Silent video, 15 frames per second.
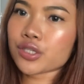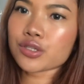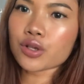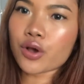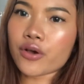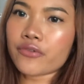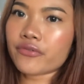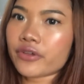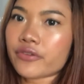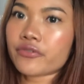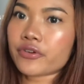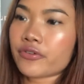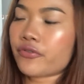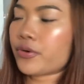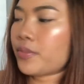so feel
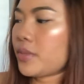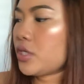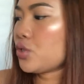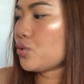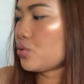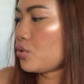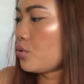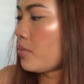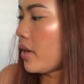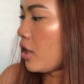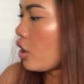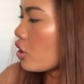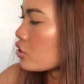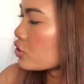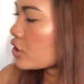free for me to do my
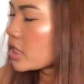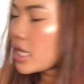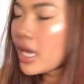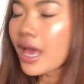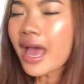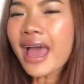laundry.